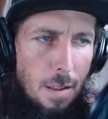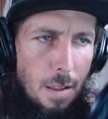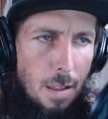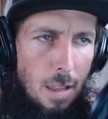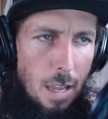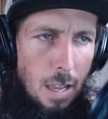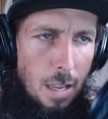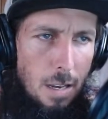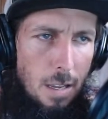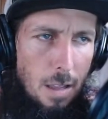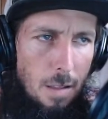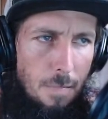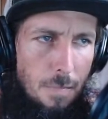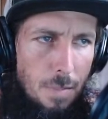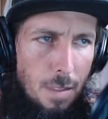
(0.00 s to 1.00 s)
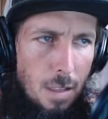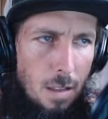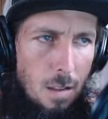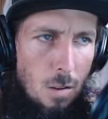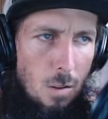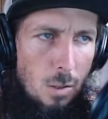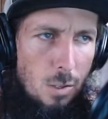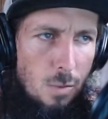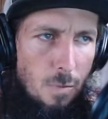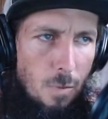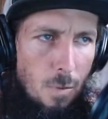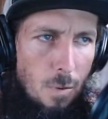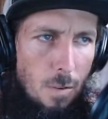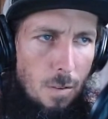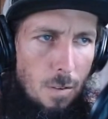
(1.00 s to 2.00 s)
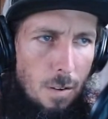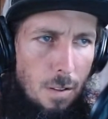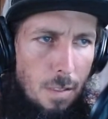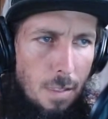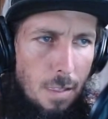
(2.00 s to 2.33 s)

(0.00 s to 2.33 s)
And yeah, it calls for